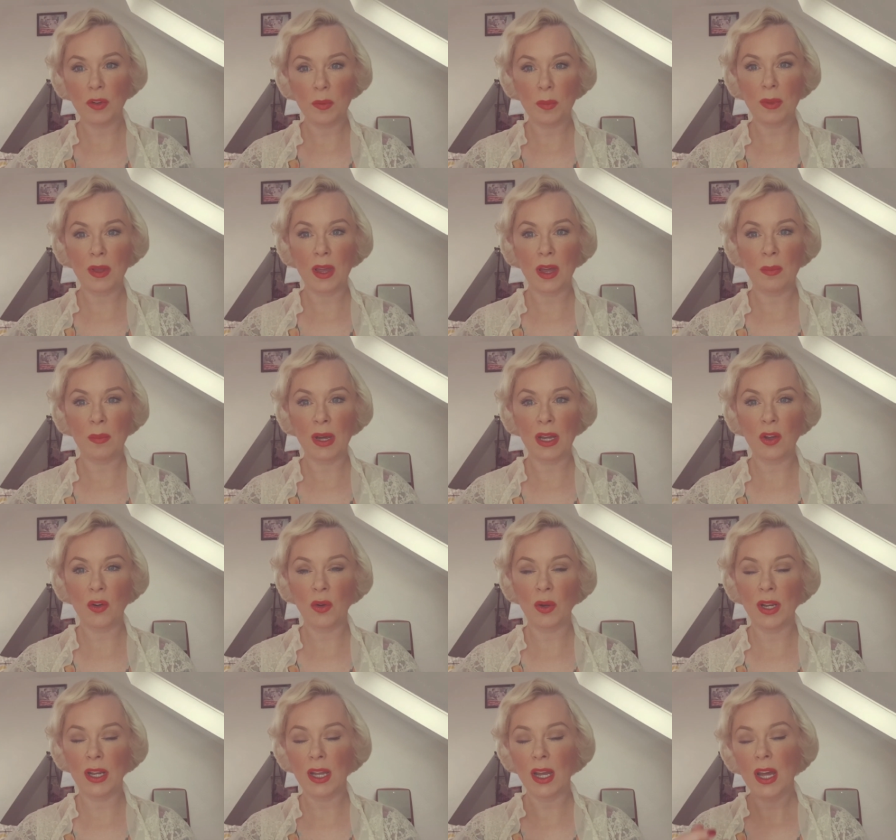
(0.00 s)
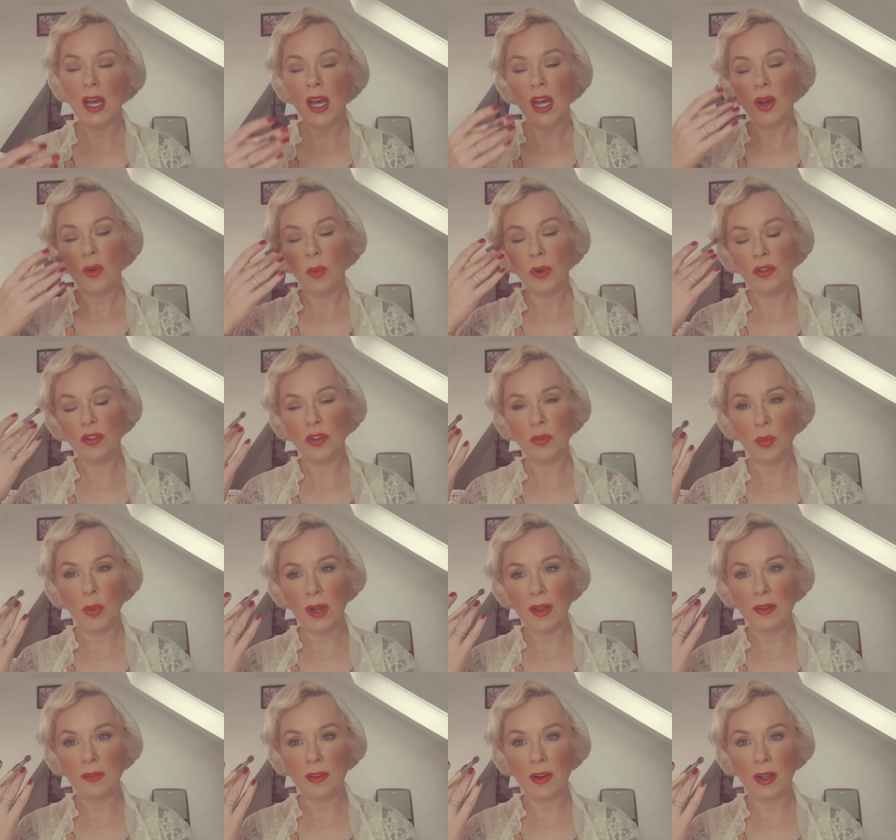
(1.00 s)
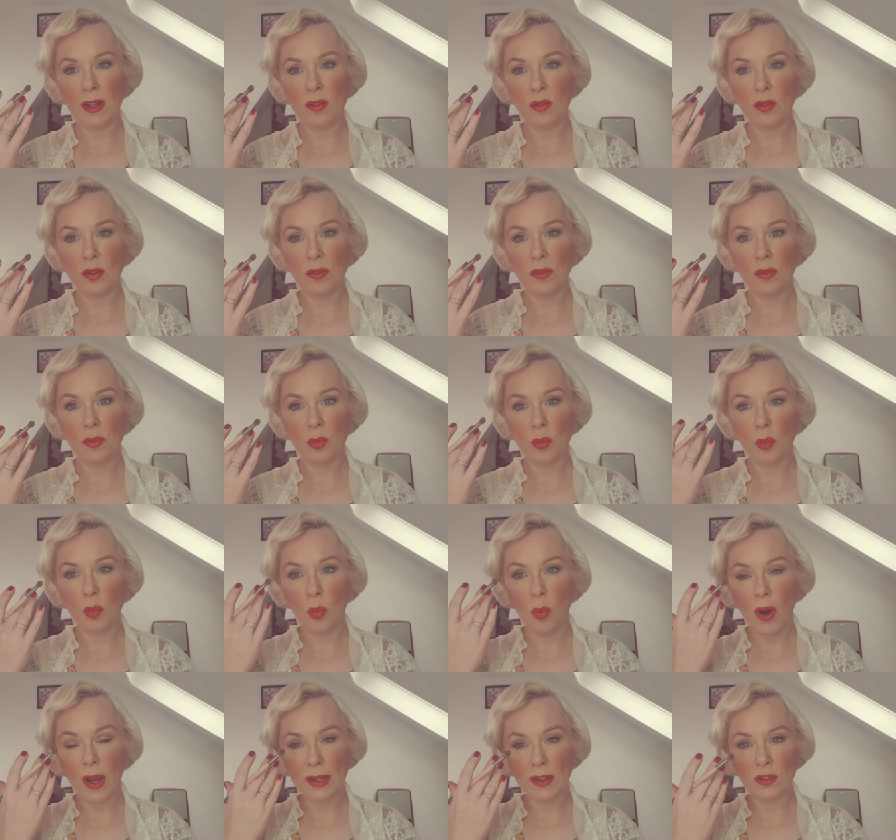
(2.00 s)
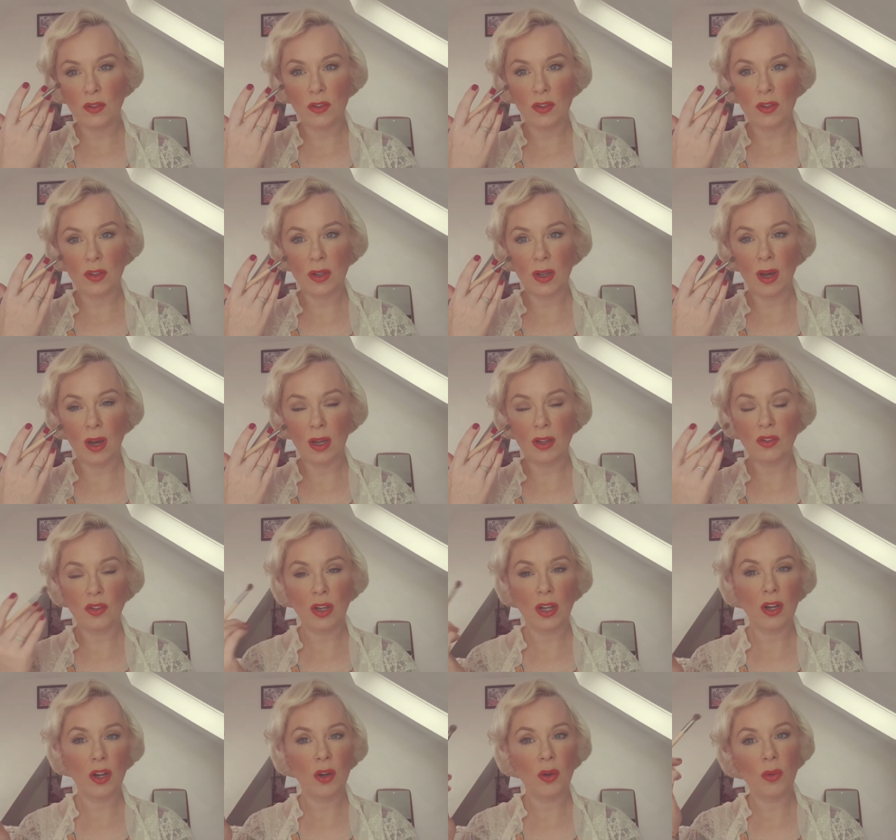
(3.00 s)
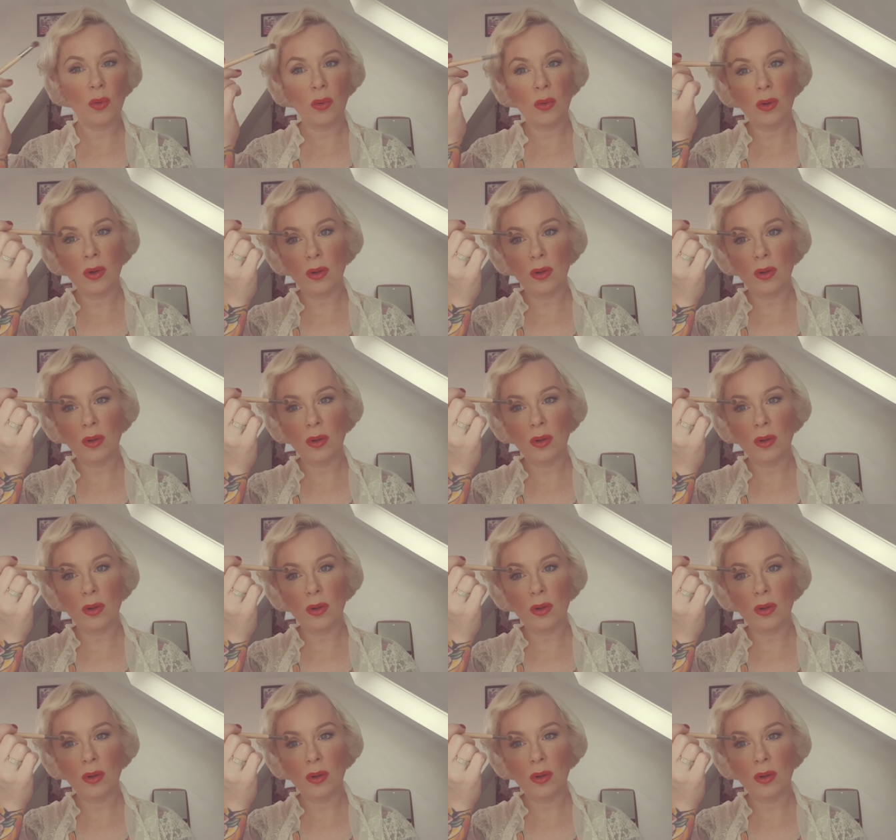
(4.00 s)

It's become iconic, where she'd wear the very sort of white eyeshadow